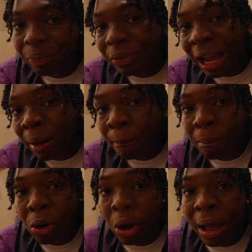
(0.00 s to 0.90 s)
at
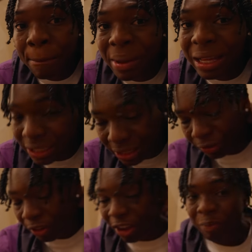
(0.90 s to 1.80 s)
most, at best.
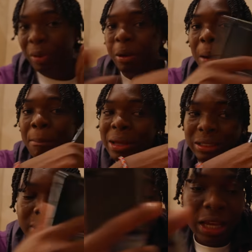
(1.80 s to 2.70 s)
5 p.m. at
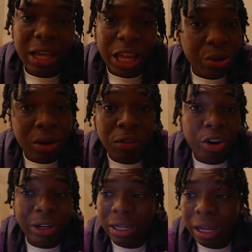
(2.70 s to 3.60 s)
best, it would have
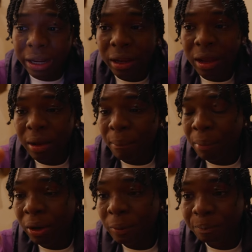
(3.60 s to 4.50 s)
already died. But